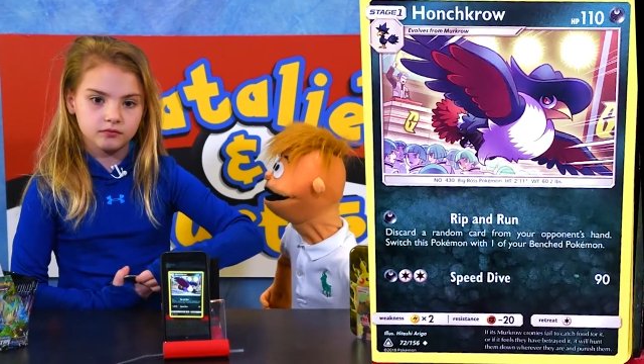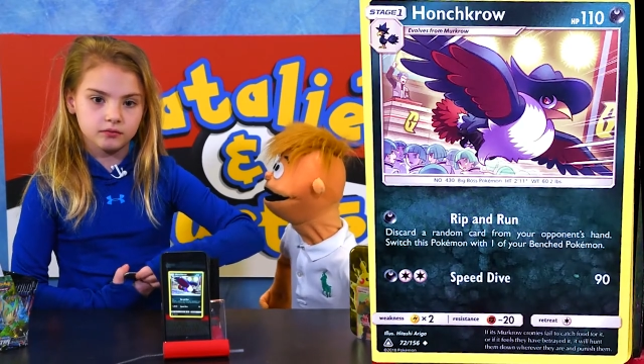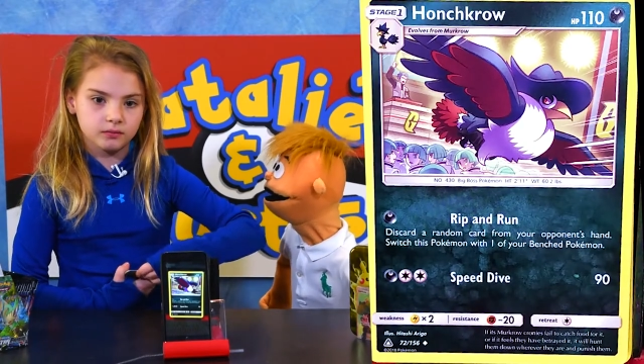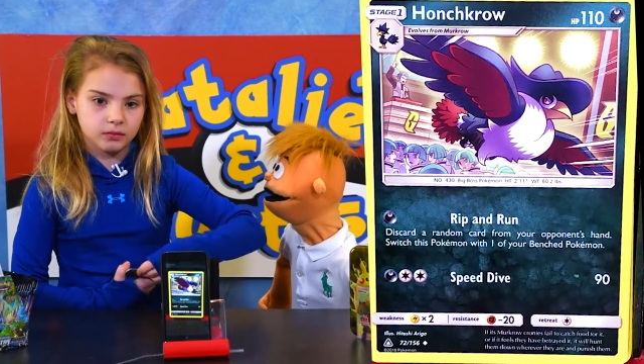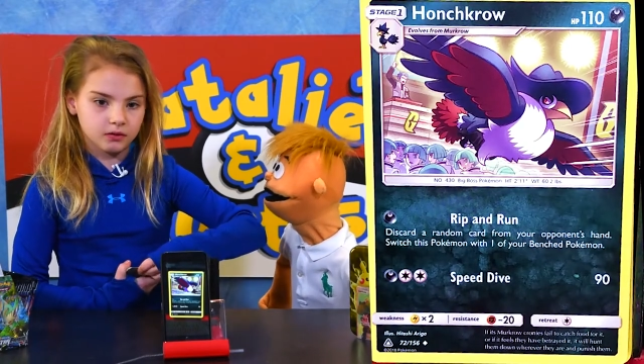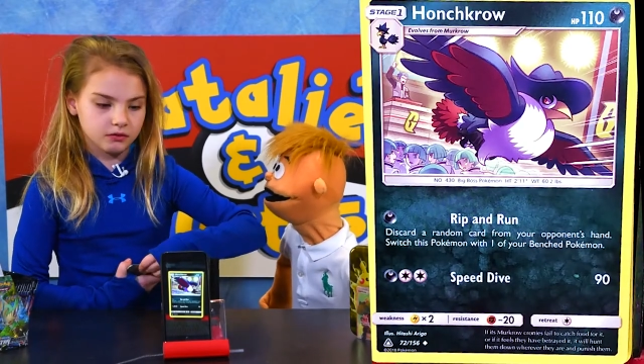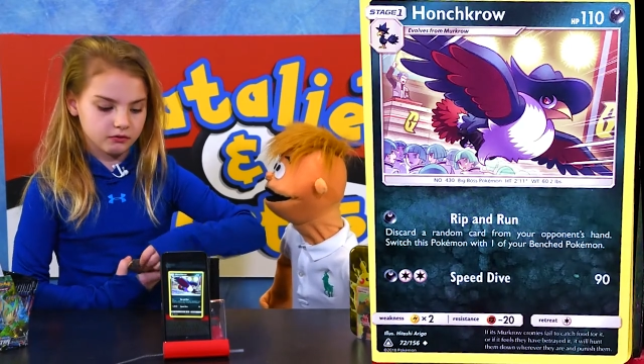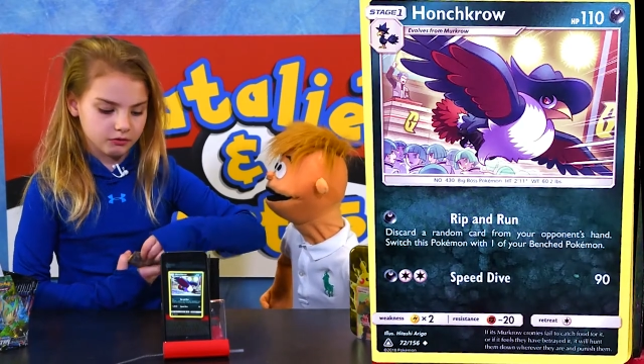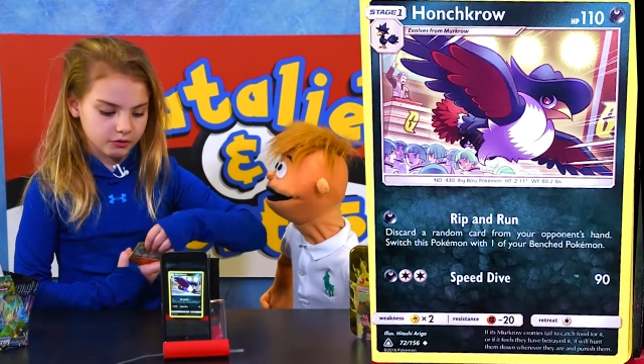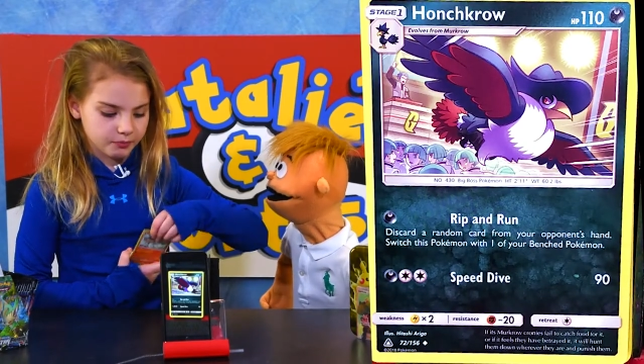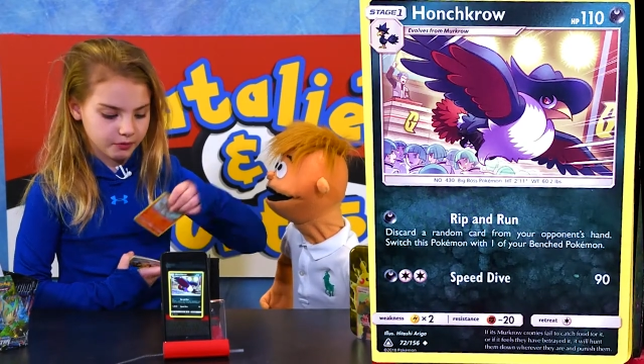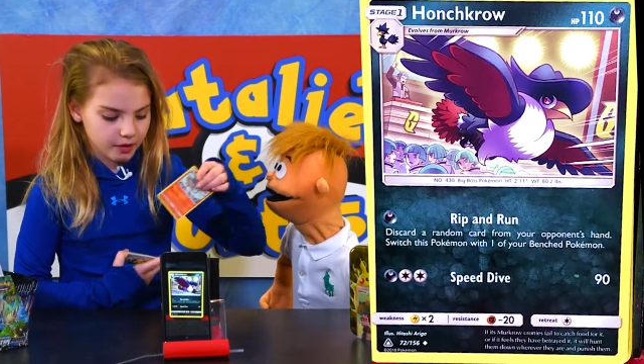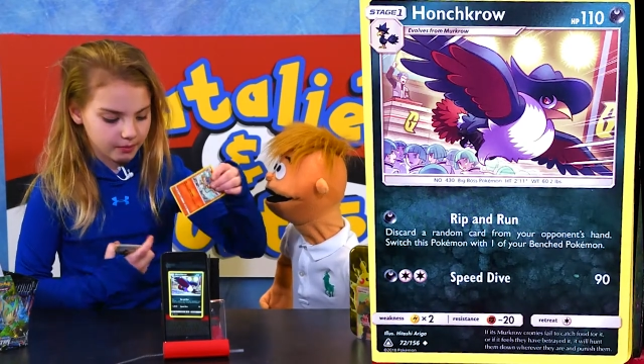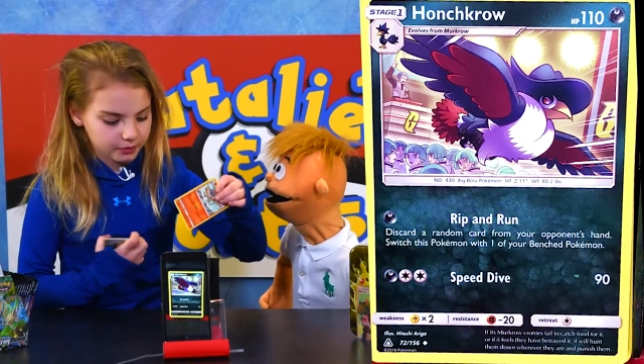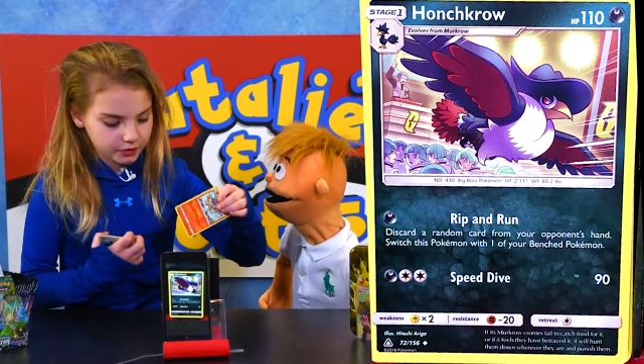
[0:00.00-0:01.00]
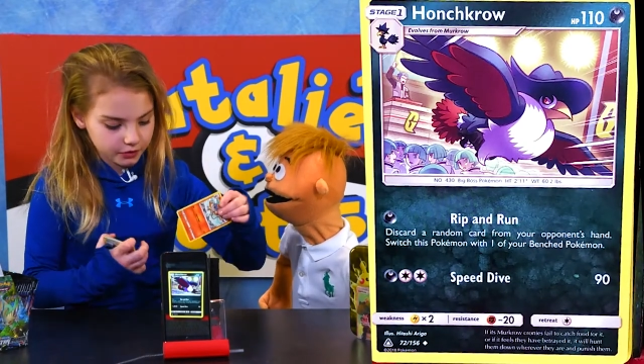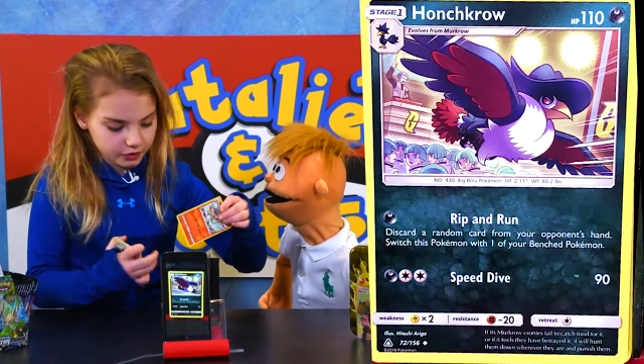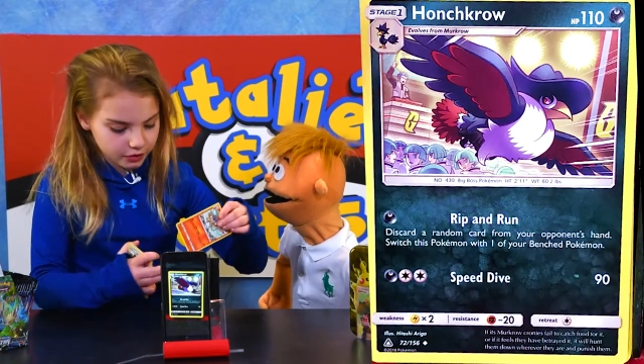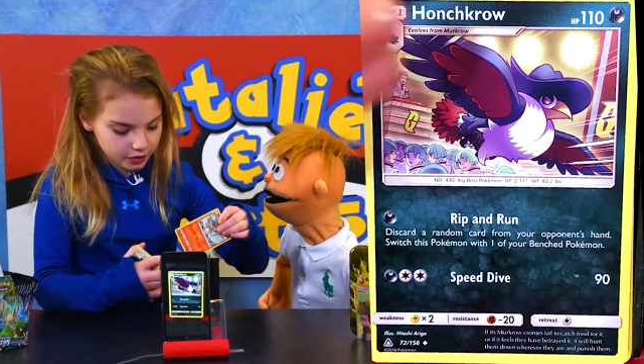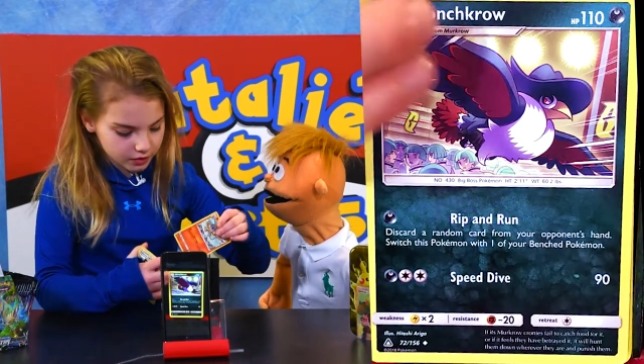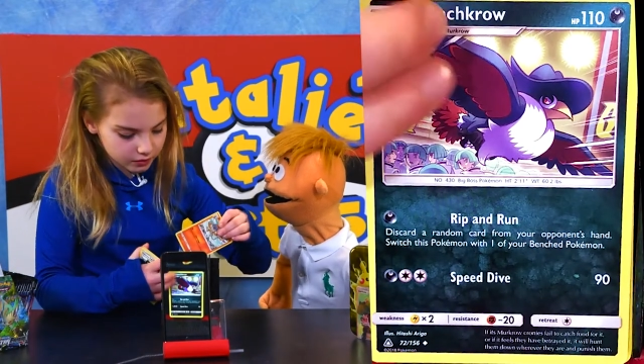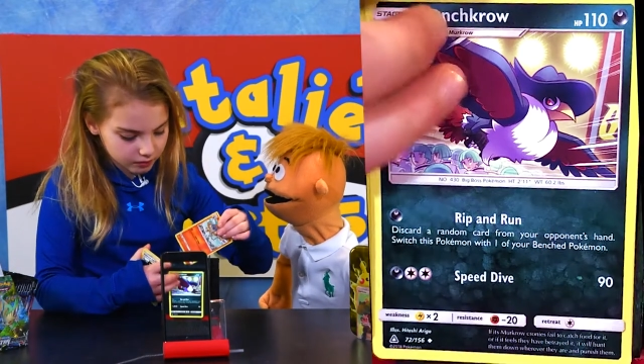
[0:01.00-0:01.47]
Well, you probably
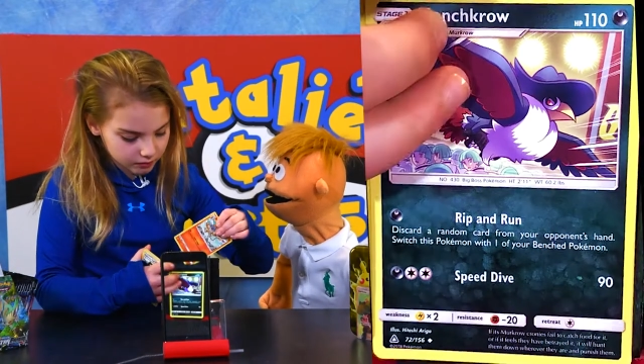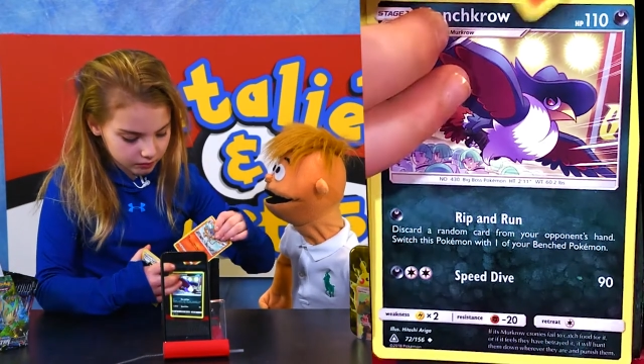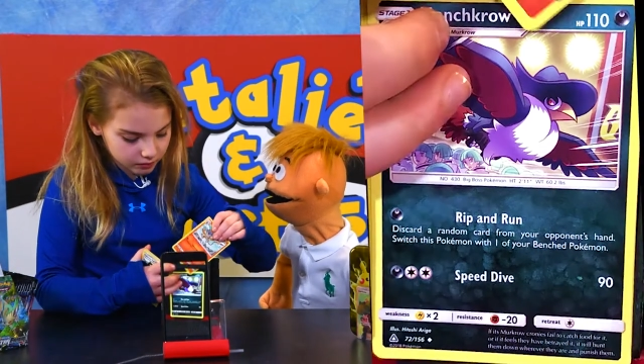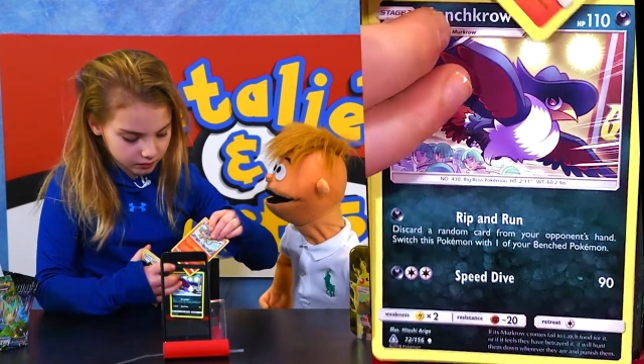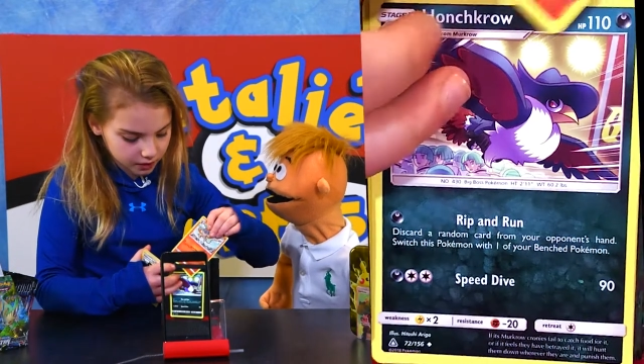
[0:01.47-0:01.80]
didn't